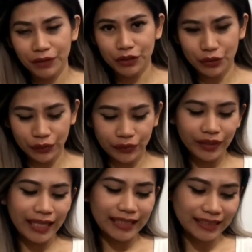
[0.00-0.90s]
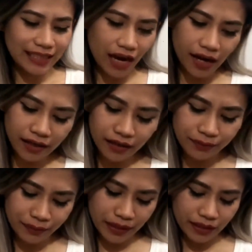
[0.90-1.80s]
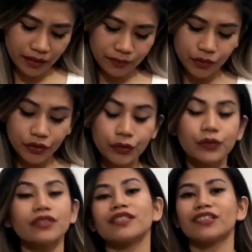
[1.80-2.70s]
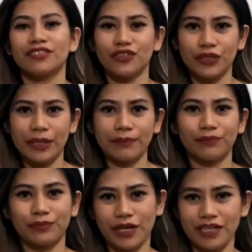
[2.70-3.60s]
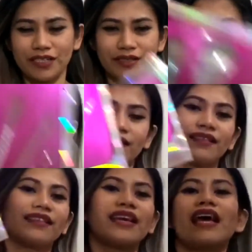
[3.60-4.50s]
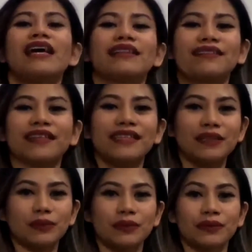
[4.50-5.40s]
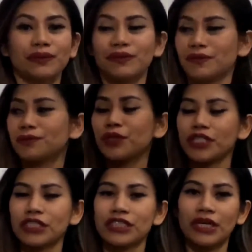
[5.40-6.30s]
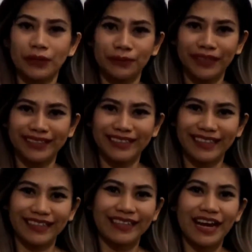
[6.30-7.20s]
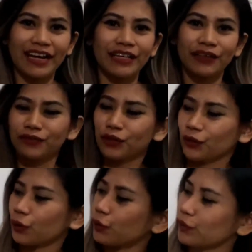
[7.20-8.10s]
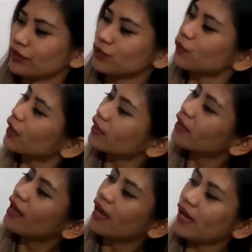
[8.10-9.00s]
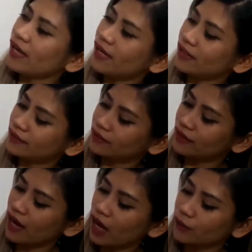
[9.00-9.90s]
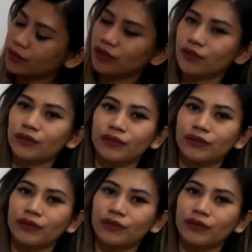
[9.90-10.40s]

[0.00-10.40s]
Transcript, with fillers: I'm gonna show you is the I Heart Makeup Unicorn's Dream Brush Set these brushes are amazing I love unicorn as well and I was